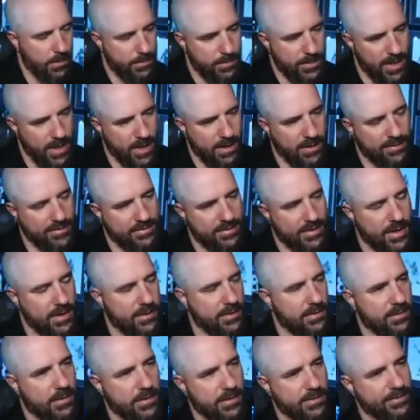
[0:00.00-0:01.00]
be honest,
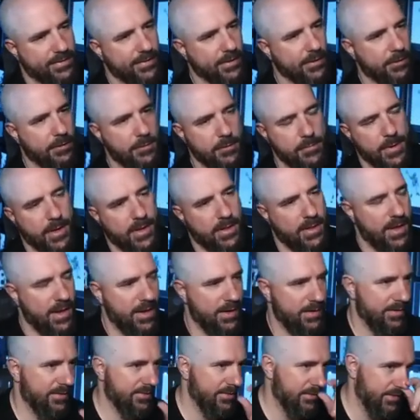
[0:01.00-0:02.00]
like, the interior of my
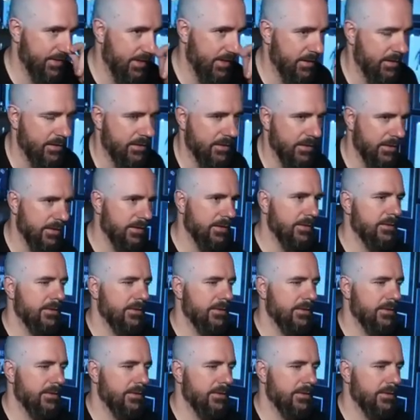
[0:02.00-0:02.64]
line isn't that good